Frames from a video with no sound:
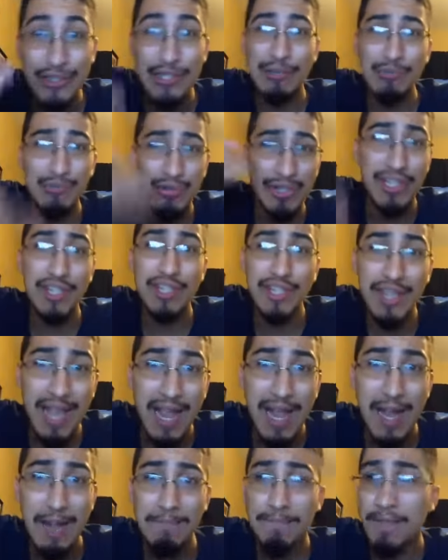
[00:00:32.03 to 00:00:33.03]
someone
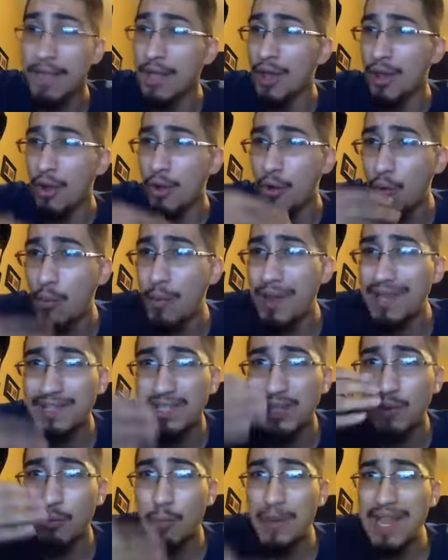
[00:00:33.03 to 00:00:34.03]
say, "Who
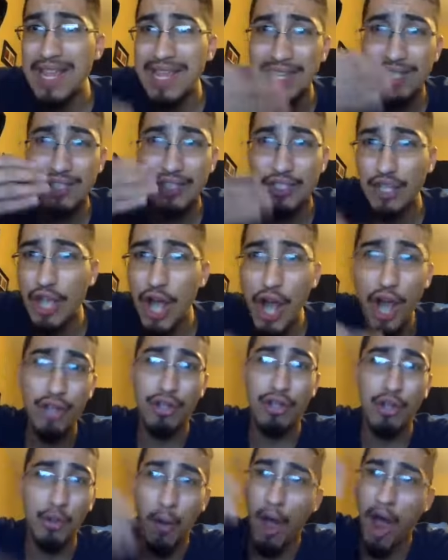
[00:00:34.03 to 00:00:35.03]
is the weakest
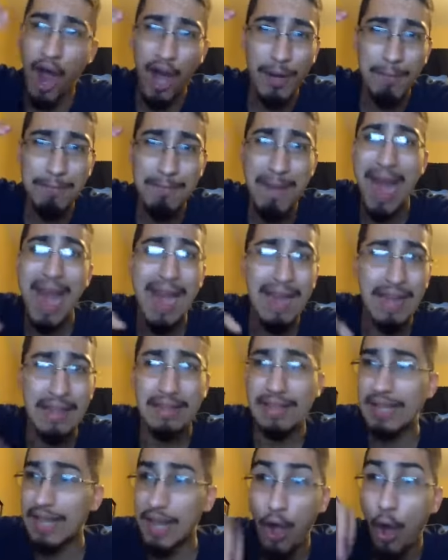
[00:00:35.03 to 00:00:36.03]
Yonkou?"
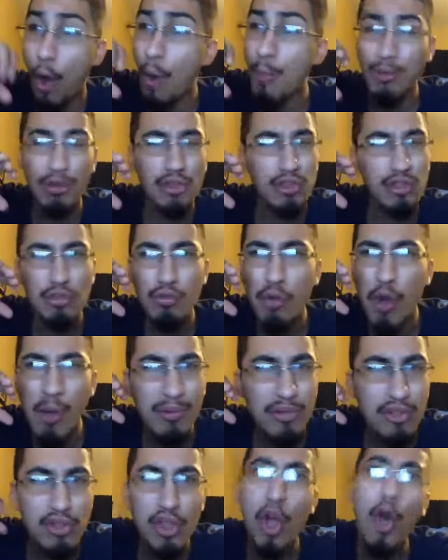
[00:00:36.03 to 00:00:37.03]
automatically, you almost
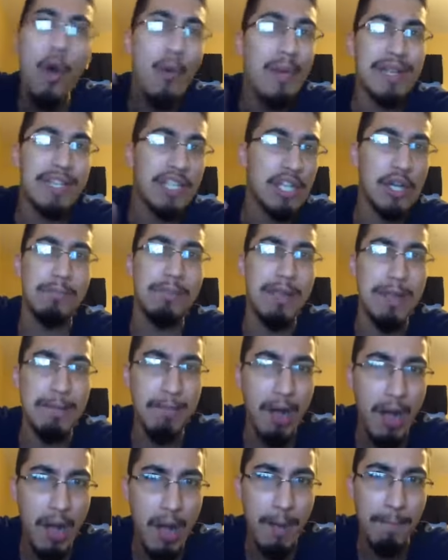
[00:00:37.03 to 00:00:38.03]
always hear Big
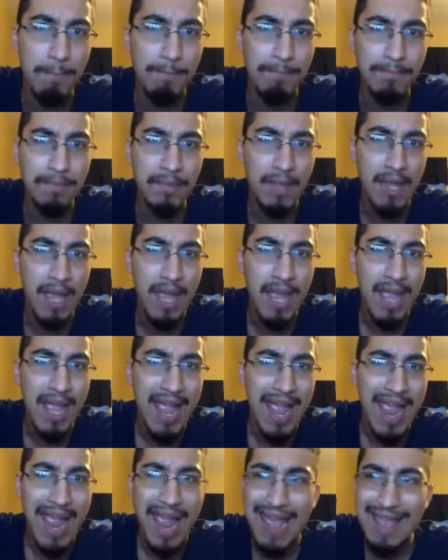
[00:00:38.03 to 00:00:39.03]
Mom.
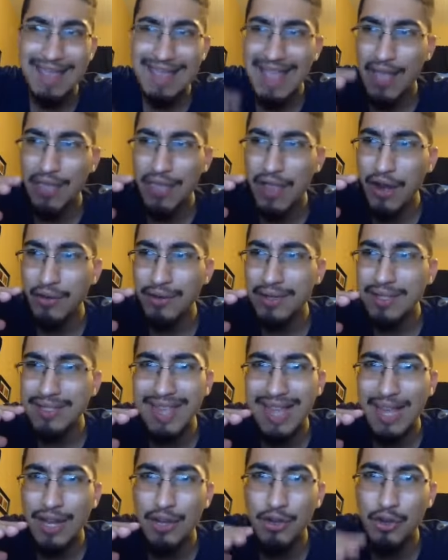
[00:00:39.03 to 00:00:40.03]
And there
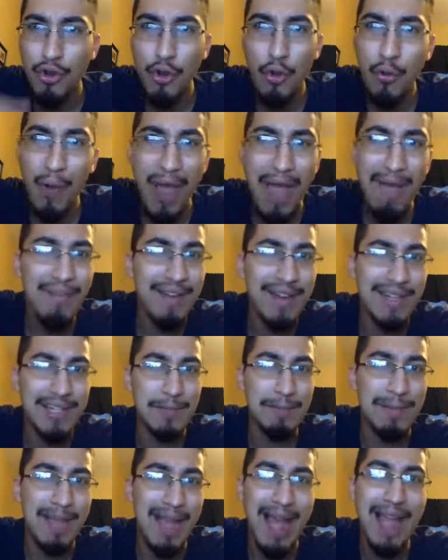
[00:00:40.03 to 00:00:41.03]
is like no
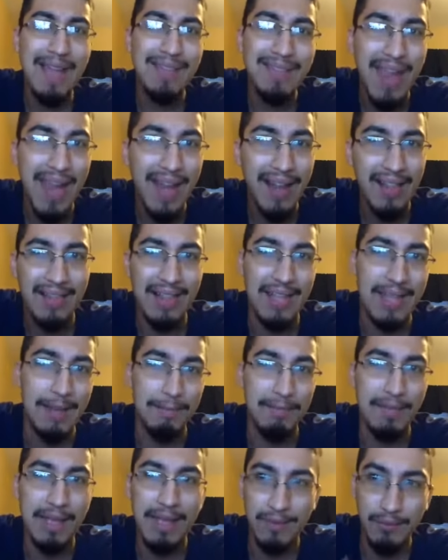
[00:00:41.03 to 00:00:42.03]
evidence behind that
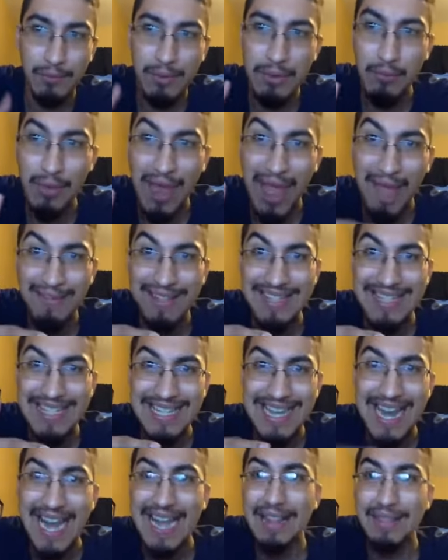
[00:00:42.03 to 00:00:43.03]
claim, because we haven't
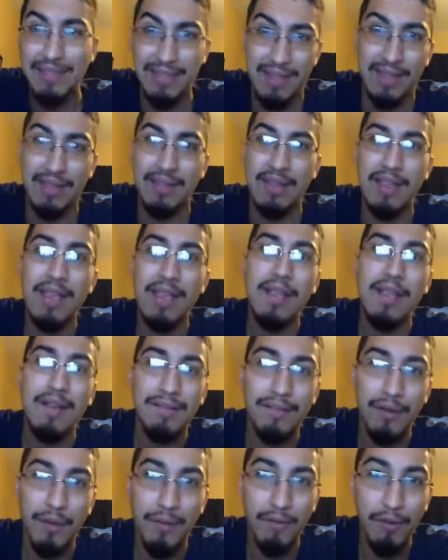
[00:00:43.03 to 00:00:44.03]
seen anything
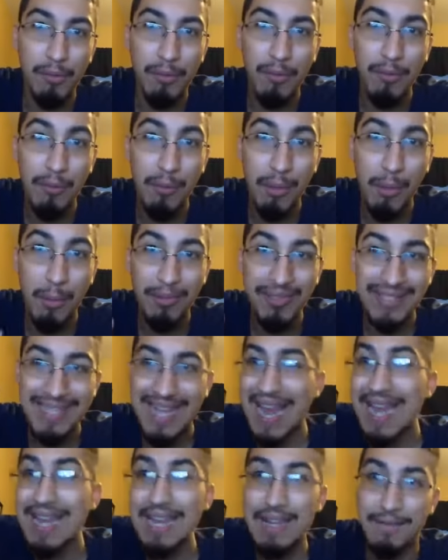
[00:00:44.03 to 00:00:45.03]
from almost
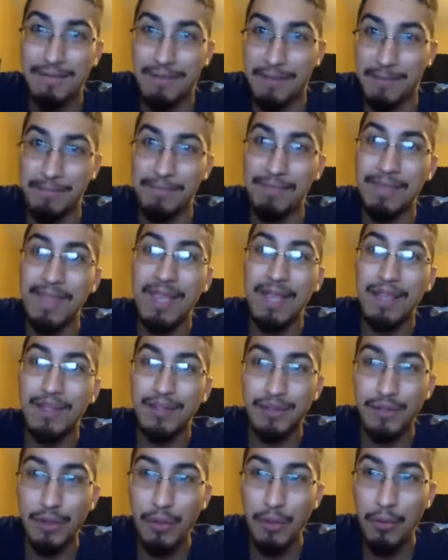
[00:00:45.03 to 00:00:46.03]
any of them.
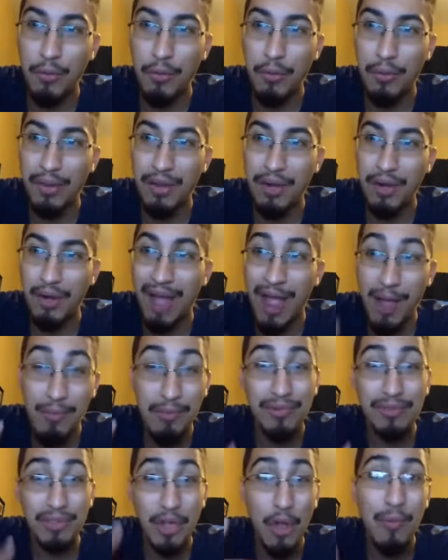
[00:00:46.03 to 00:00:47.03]
So, you know, I
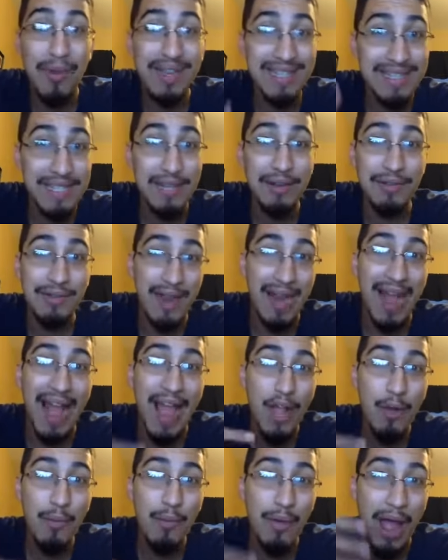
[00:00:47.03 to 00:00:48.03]
almost always hear that.
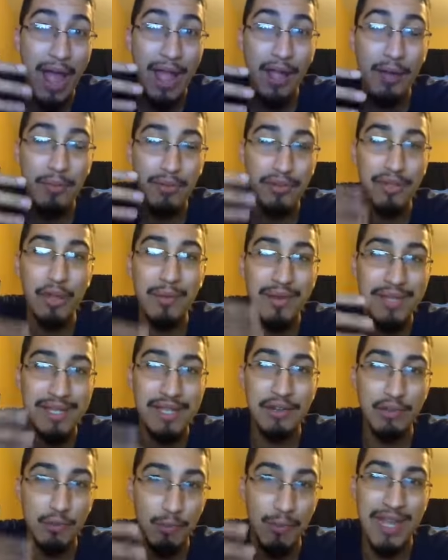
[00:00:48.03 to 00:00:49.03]
I almost always
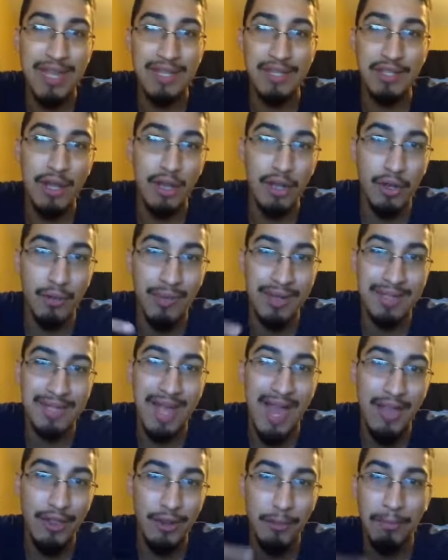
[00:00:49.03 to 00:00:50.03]
hear the weakest Yonkou is
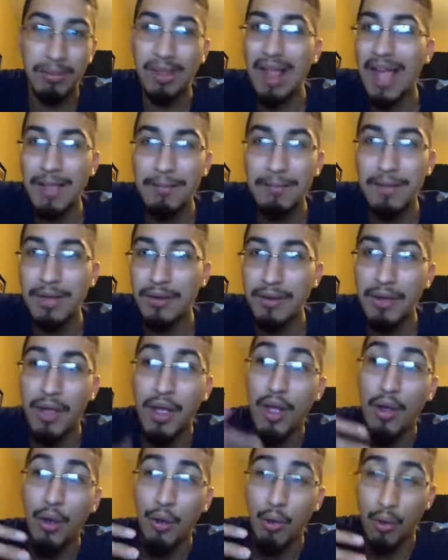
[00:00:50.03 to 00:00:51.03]
either Blackbeard
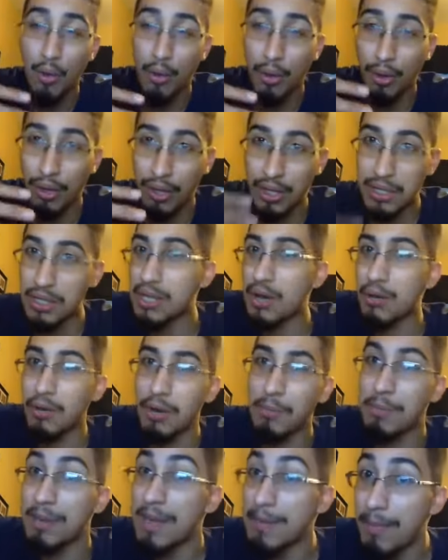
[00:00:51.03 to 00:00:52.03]
or
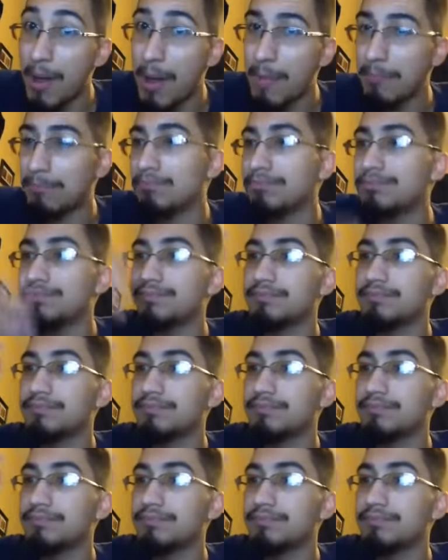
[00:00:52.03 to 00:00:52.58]
Big Mom.